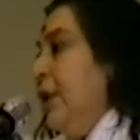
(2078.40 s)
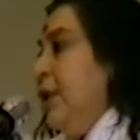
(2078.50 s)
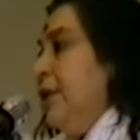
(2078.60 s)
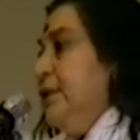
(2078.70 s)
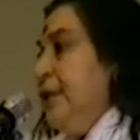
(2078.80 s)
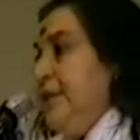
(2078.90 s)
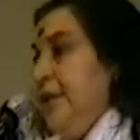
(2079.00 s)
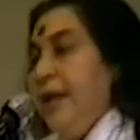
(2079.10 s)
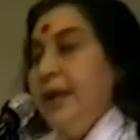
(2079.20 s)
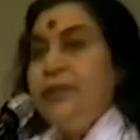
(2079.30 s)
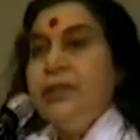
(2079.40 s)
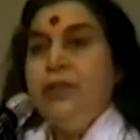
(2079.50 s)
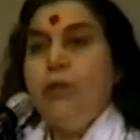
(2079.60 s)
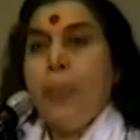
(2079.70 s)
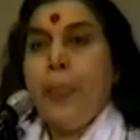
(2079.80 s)
His
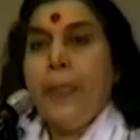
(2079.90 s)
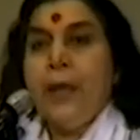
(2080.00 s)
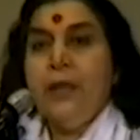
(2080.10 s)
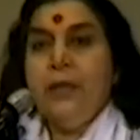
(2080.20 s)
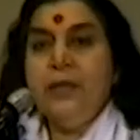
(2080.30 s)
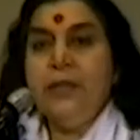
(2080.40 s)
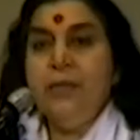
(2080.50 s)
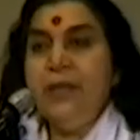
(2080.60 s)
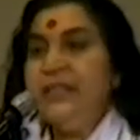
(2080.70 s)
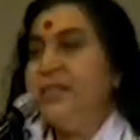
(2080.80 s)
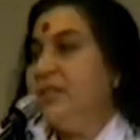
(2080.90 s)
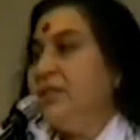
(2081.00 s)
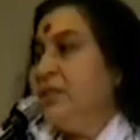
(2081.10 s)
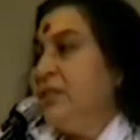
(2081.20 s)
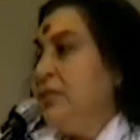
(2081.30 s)
resurrection is the
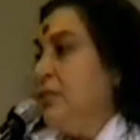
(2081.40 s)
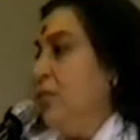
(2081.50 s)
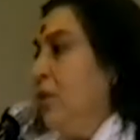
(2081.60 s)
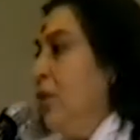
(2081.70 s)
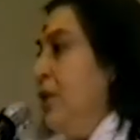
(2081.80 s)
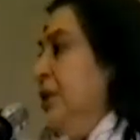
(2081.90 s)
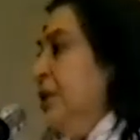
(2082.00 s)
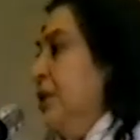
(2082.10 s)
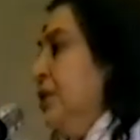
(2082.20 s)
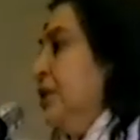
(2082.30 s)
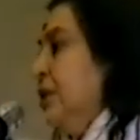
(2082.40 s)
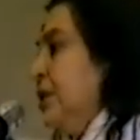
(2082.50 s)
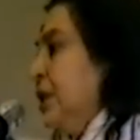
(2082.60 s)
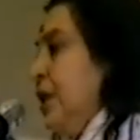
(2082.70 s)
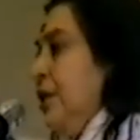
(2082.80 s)
message to all the
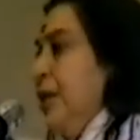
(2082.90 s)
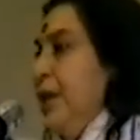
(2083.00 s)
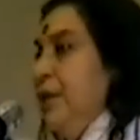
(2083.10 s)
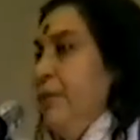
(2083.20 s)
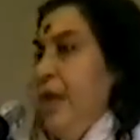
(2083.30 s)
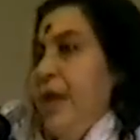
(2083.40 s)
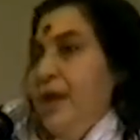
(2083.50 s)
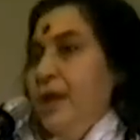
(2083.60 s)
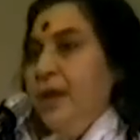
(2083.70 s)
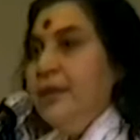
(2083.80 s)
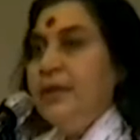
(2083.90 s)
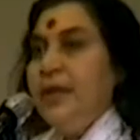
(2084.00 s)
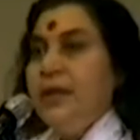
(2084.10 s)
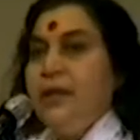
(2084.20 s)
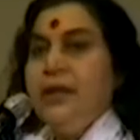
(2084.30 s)
Christians that the way he
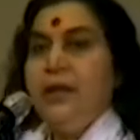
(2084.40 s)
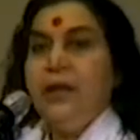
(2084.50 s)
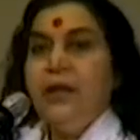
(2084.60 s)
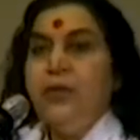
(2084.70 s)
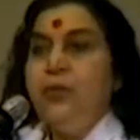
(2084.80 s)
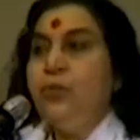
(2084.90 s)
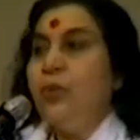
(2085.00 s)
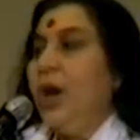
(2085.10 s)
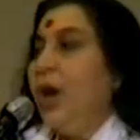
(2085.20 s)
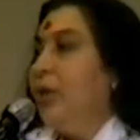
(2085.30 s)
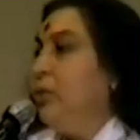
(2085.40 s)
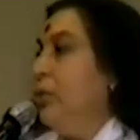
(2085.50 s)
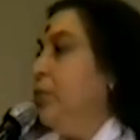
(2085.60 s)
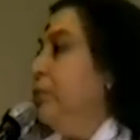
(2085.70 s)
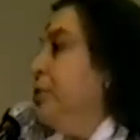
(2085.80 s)
resurrected, you are
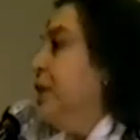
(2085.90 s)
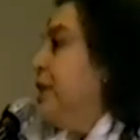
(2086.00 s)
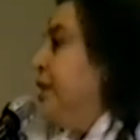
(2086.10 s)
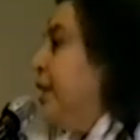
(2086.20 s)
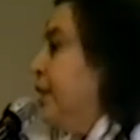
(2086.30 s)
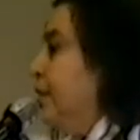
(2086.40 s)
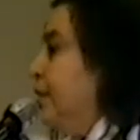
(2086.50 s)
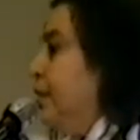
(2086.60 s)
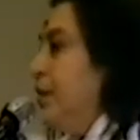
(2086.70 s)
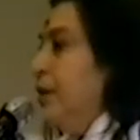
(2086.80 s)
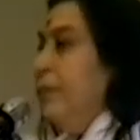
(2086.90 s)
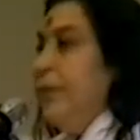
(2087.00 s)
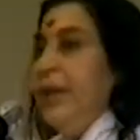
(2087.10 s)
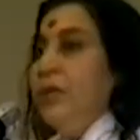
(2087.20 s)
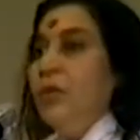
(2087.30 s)
going to be resurrected
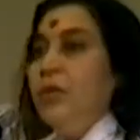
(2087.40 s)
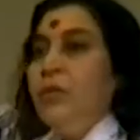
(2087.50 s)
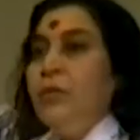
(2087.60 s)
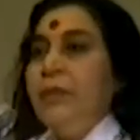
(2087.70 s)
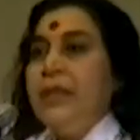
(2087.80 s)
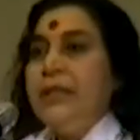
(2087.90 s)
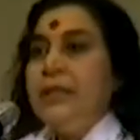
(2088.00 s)
by God Almighty.